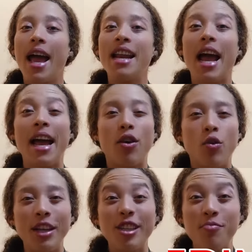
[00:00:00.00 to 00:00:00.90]
And a
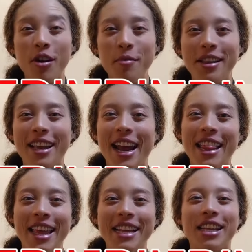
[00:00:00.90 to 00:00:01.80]
cool experiment that I
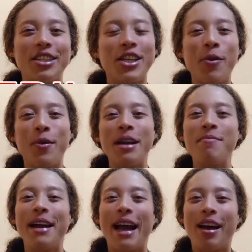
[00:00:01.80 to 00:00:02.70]
did, someone in
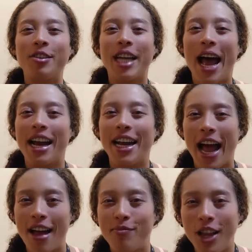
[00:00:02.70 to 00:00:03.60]
my house had a
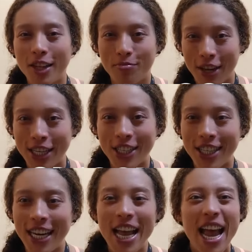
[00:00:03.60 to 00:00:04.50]
high blood
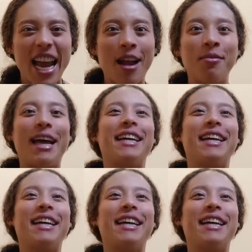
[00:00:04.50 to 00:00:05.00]
pressure and I'm